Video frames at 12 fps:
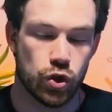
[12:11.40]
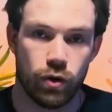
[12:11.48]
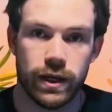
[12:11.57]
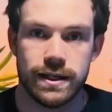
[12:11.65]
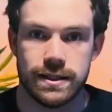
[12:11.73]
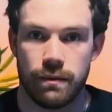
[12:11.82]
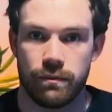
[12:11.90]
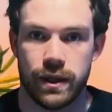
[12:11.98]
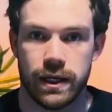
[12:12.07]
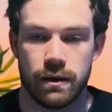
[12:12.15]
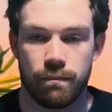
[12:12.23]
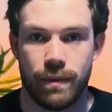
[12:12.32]
trigger
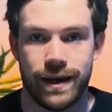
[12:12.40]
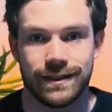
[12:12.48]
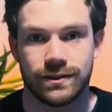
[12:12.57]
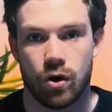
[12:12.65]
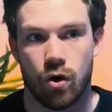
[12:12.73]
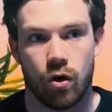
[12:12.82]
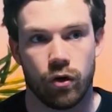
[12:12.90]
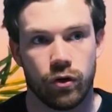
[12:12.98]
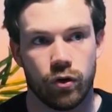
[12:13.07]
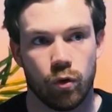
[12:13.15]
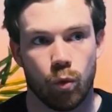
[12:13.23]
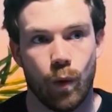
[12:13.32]
something based
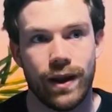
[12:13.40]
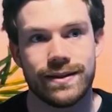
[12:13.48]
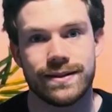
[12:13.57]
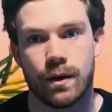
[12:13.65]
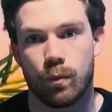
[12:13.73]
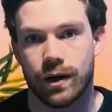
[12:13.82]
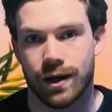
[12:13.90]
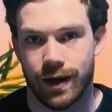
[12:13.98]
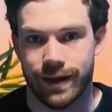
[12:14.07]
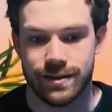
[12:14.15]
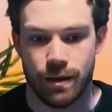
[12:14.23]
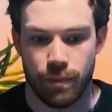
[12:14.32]
on when someone
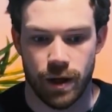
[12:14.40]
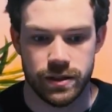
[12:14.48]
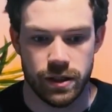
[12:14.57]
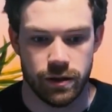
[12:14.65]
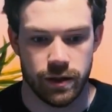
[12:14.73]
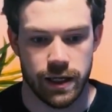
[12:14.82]
clicks a button.